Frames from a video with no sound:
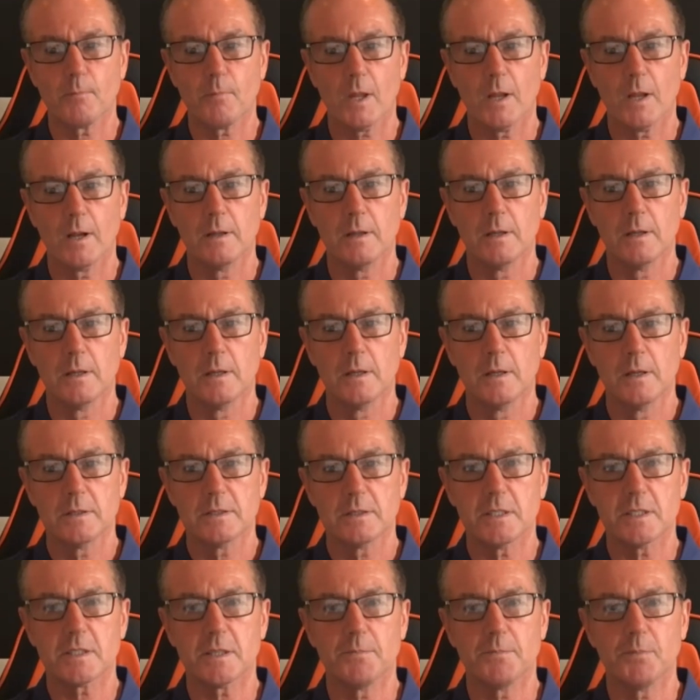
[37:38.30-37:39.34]
Yeah, very
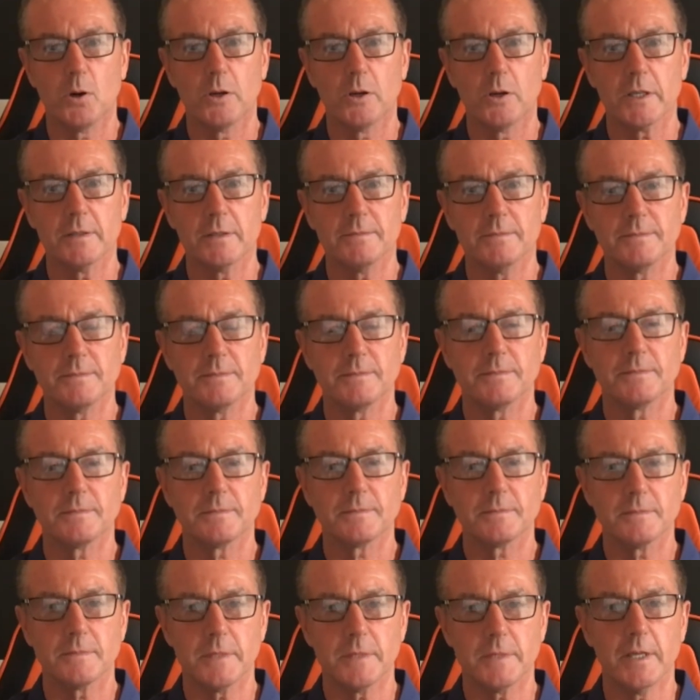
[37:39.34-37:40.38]
disappointing. But,
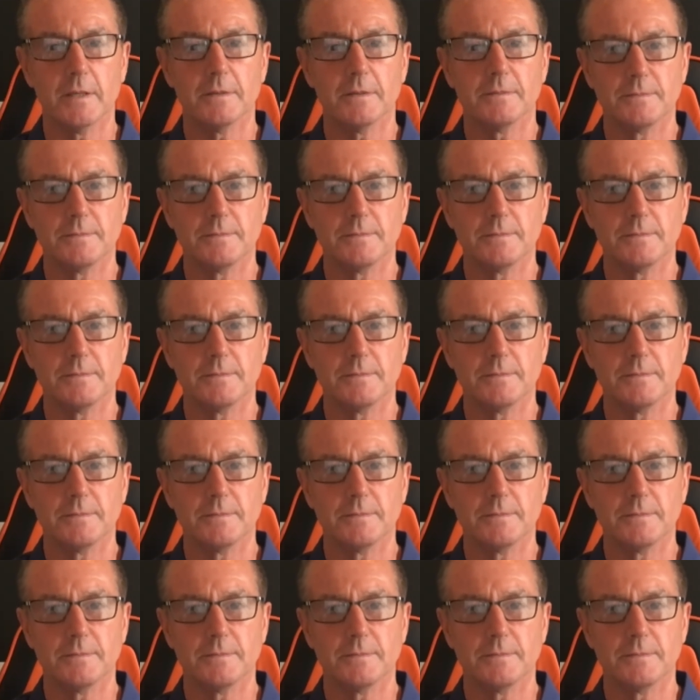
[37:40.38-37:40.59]
that's